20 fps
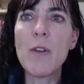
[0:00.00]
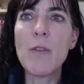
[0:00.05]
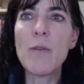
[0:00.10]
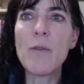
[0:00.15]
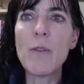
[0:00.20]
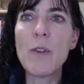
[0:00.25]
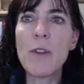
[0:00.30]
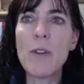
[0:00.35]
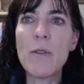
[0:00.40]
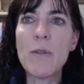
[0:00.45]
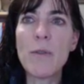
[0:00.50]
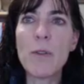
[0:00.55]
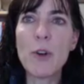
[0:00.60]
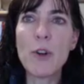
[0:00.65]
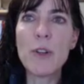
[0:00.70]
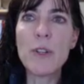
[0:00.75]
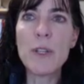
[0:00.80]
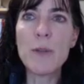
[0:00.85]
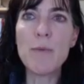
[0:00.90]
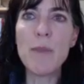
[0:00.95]
for the
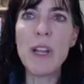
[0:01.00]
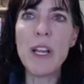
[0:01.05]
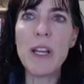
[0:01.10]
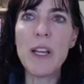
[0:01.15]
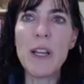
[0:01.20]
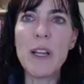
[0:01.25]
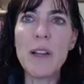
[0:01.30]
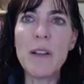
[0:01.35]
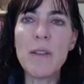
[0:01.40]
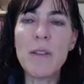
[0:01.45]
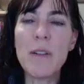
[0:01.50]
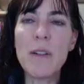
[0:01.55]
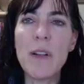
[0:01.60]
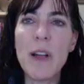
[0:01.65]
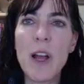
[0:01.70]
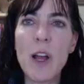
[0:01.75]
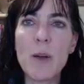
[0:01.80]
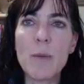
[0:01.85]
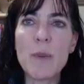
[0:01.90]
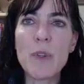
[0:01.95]
first meeting,
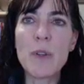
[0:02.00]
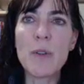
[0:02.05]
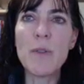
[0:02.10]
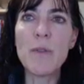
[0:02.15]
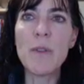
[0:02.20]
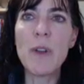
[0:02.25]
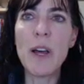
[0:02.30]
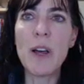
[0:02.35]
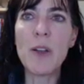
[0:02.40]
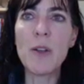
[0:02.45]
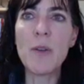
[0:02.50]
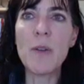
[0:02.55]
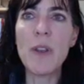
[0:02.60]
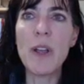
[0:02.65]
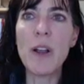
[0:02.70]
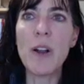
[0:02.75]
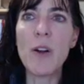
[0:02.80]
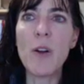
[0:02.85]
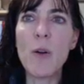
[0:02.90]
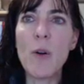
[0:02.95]
absolute value
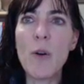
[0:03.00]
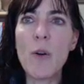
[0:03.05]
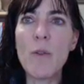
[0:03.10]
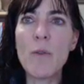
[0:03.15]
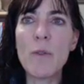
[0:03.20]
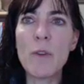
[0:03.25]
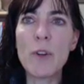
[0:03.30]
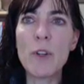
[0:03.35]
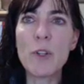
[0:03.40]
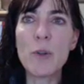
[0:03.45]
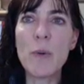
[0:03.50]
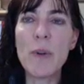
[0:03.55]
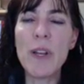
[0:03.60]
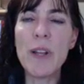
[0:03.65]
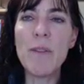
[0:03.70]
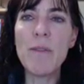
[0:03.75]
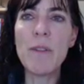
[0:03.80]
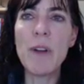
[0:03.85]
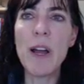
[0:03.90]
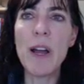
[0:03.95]
there, over
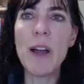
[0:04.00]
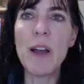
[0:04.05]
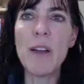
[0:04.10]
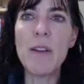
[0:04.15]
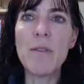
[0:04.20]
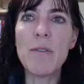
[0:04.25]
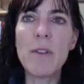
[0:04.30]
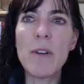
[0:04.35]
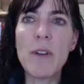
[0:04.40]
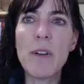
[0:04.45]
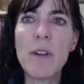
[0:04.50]
25